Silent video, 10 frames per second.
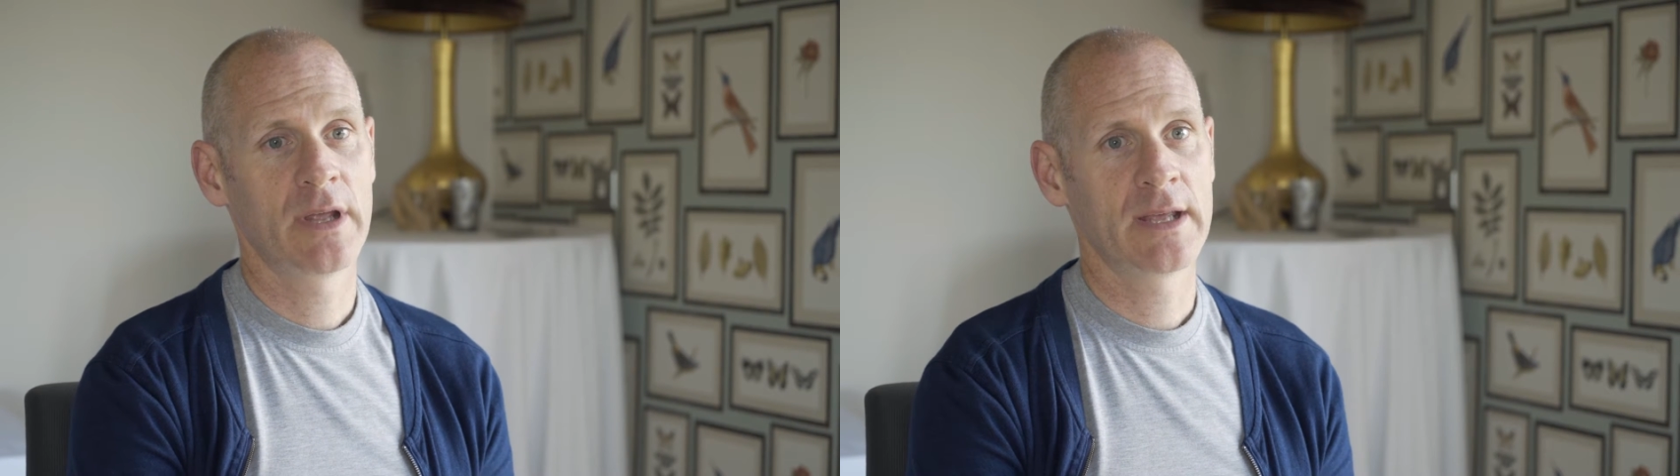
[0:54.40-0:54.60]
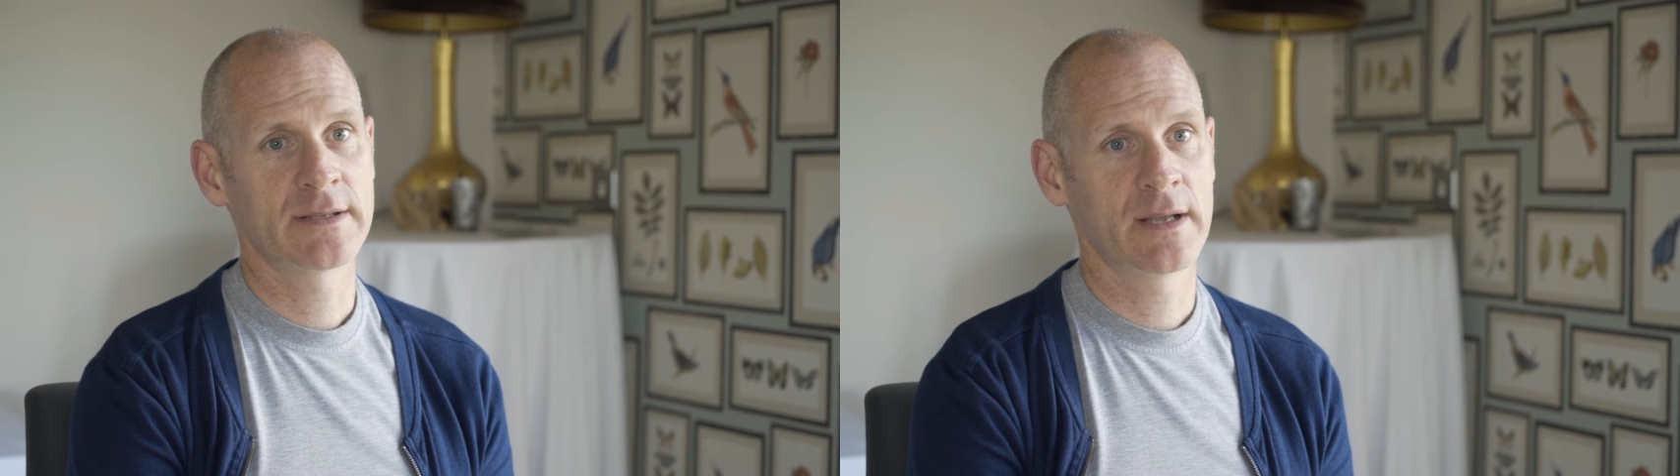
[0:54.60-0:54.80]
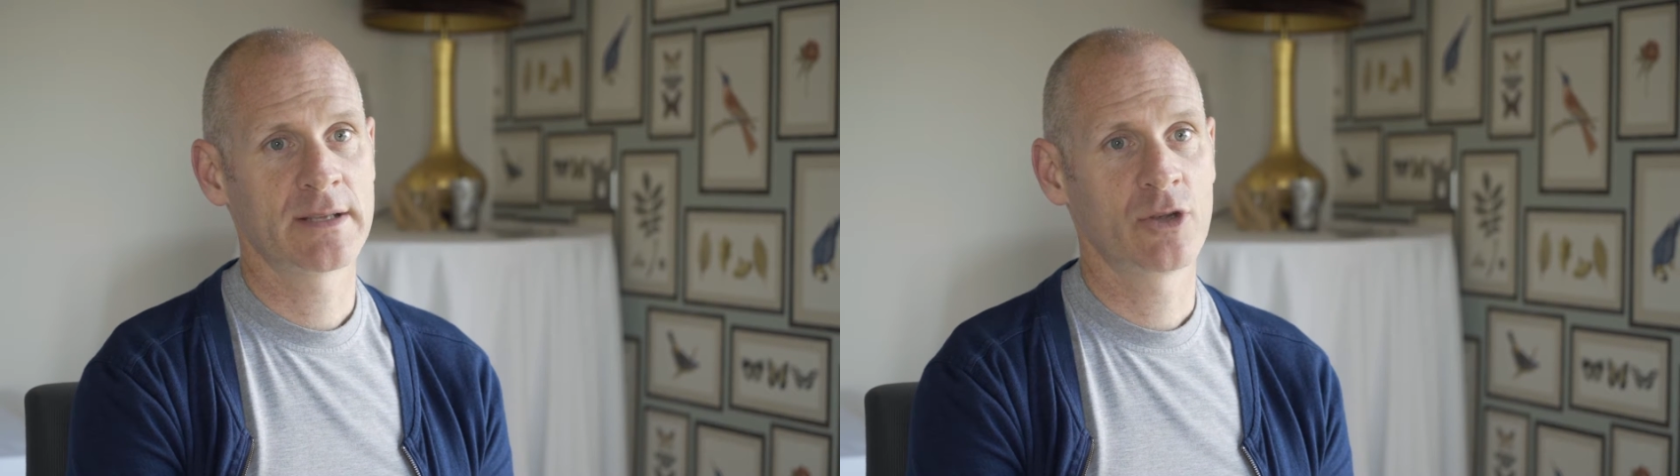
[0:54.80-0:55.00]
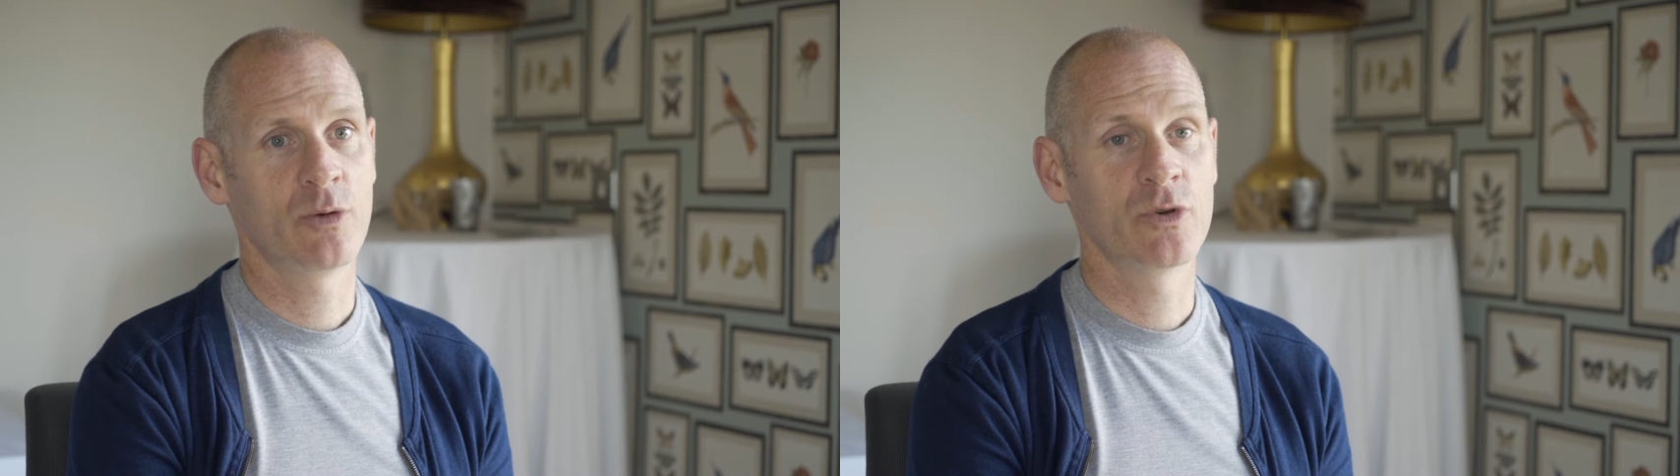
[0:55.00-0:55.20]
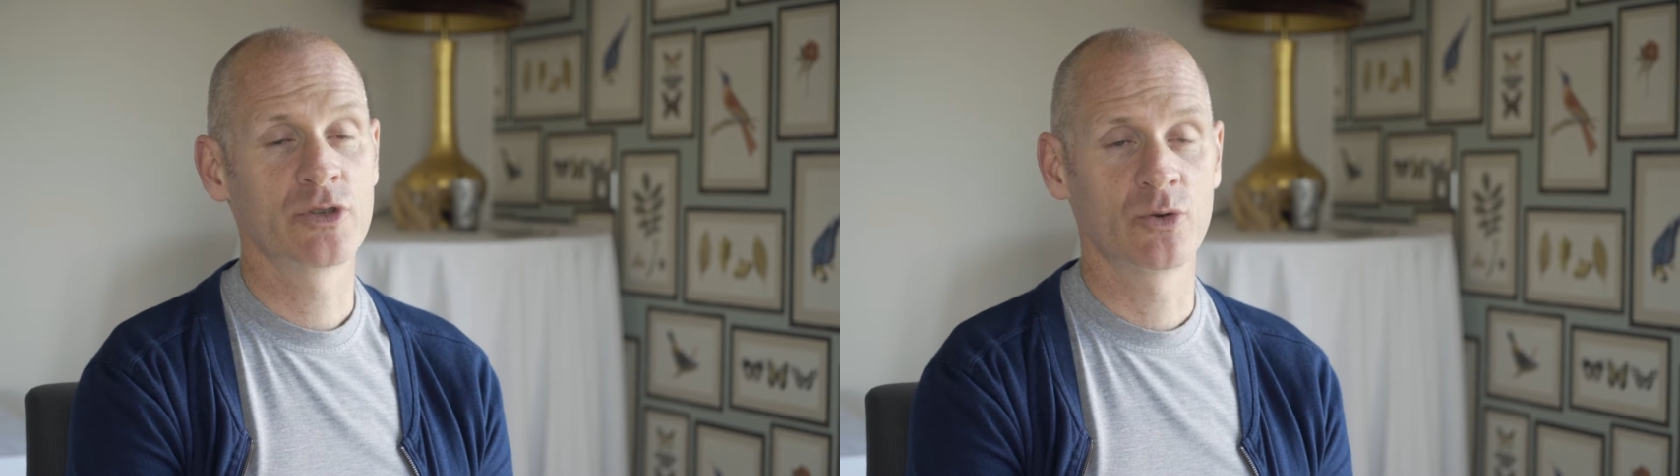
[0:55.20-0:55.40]
is a
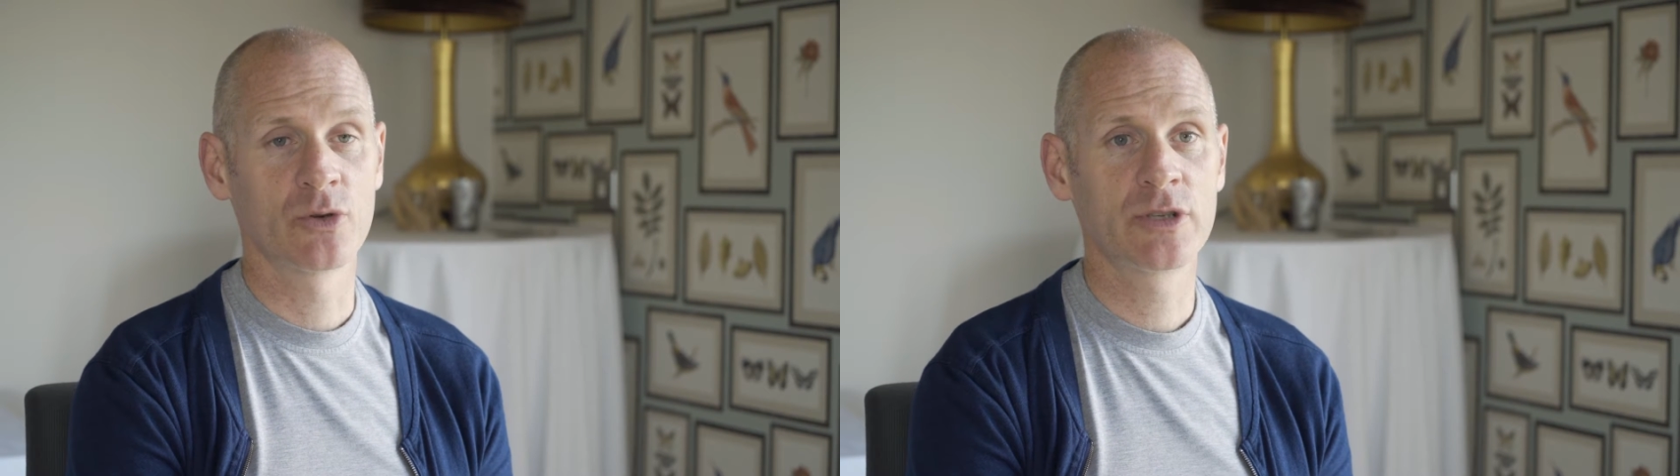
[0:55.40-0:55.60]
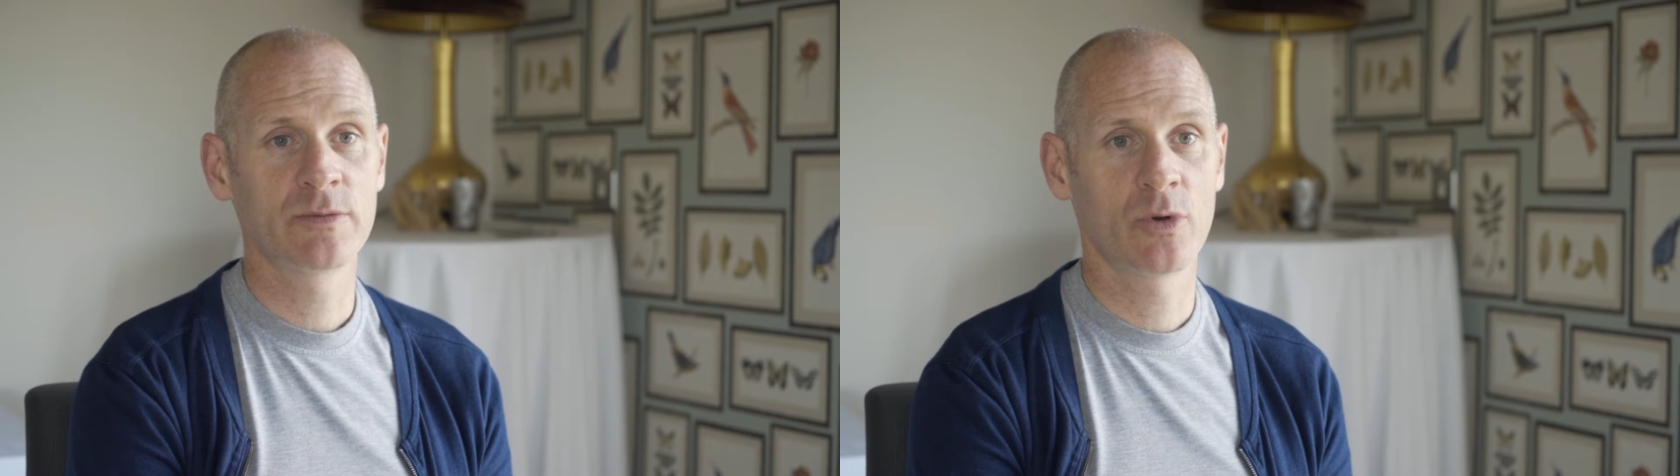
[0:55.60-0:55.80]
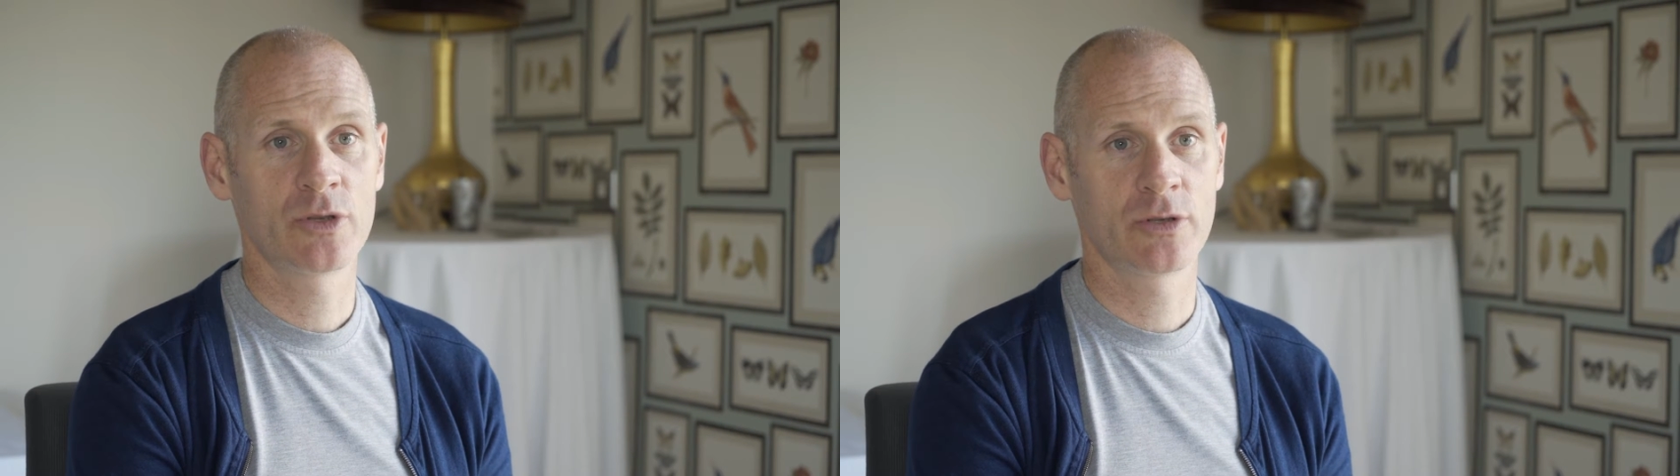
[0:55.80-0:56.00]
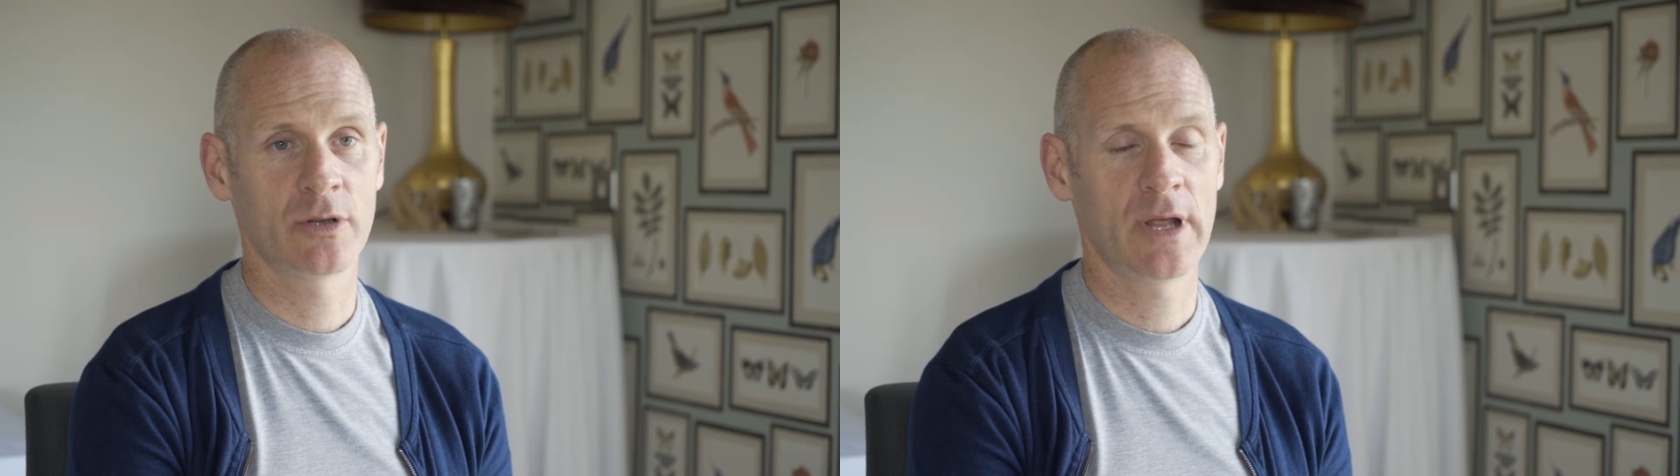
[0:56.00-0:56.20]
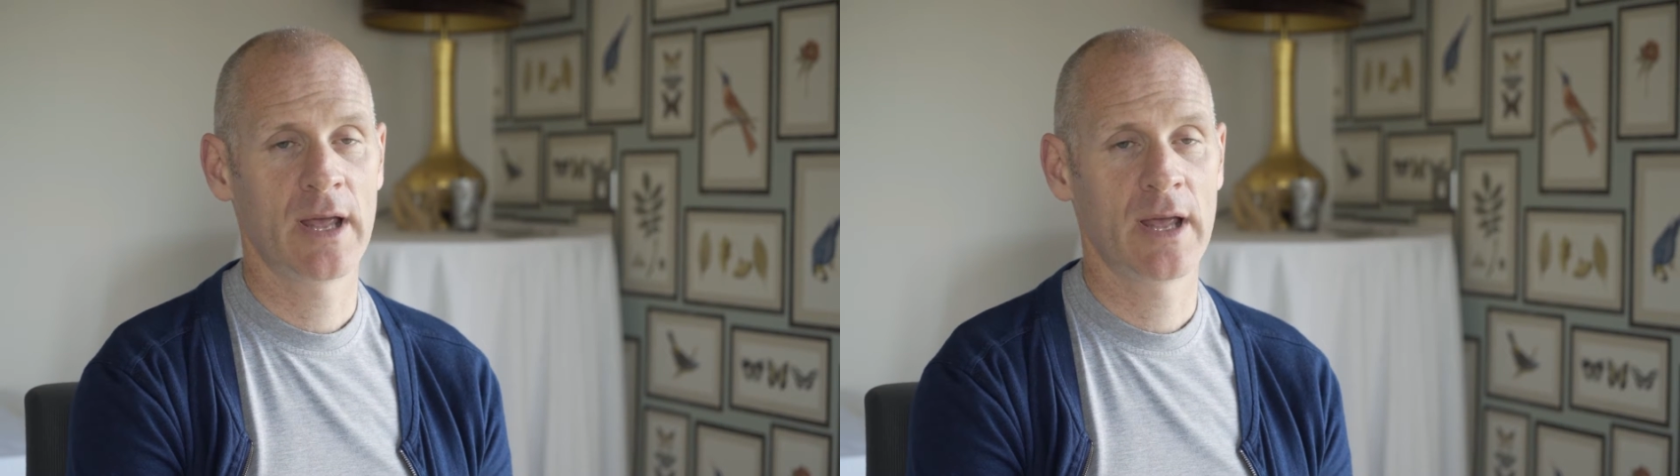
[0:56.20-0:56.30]
human resources module,